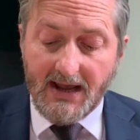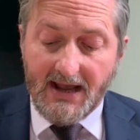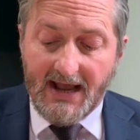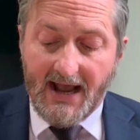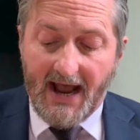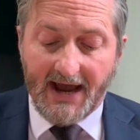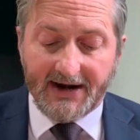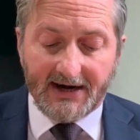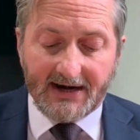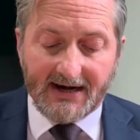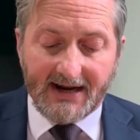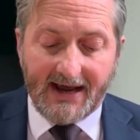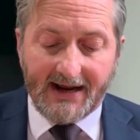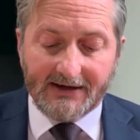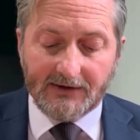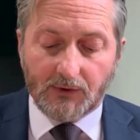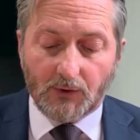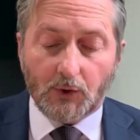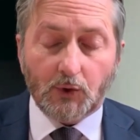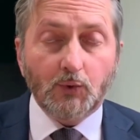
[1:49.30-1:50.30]
and a
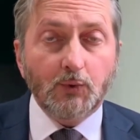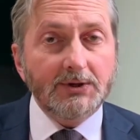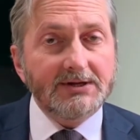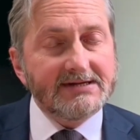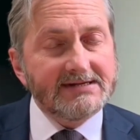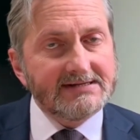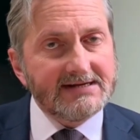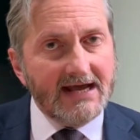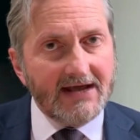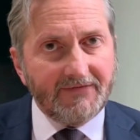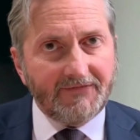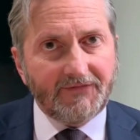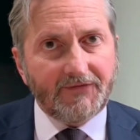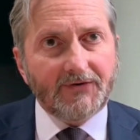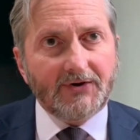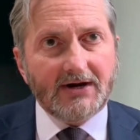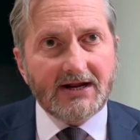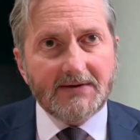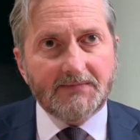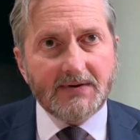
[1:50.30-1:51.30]
landlord would
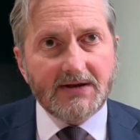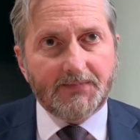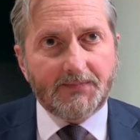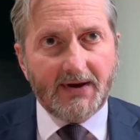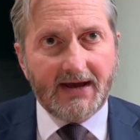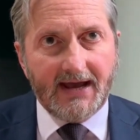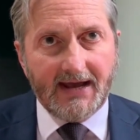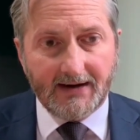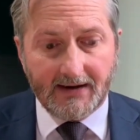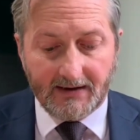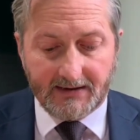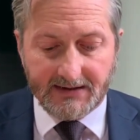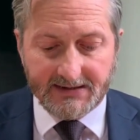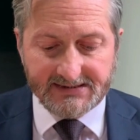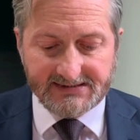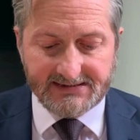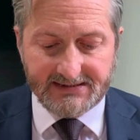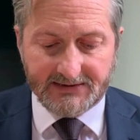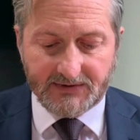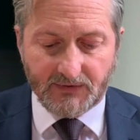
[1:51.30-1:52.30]
definitely be paying a
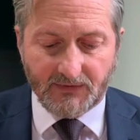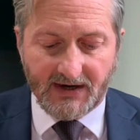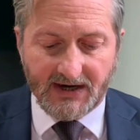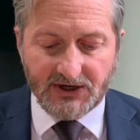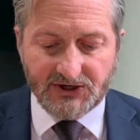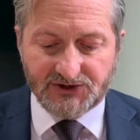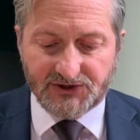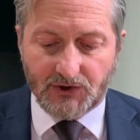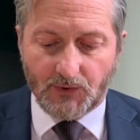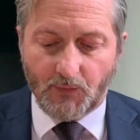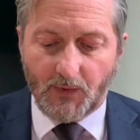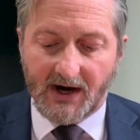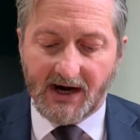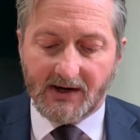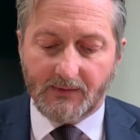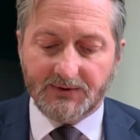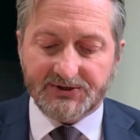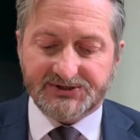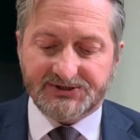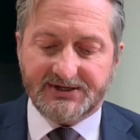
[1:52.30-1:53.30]
consideration where
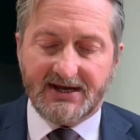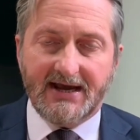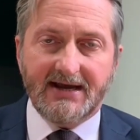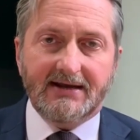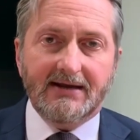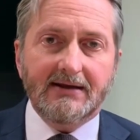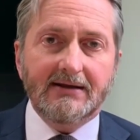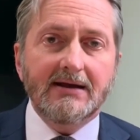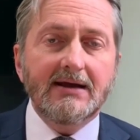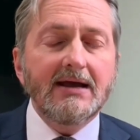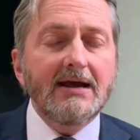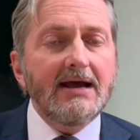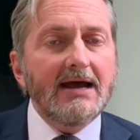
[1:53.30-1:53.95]
it was taking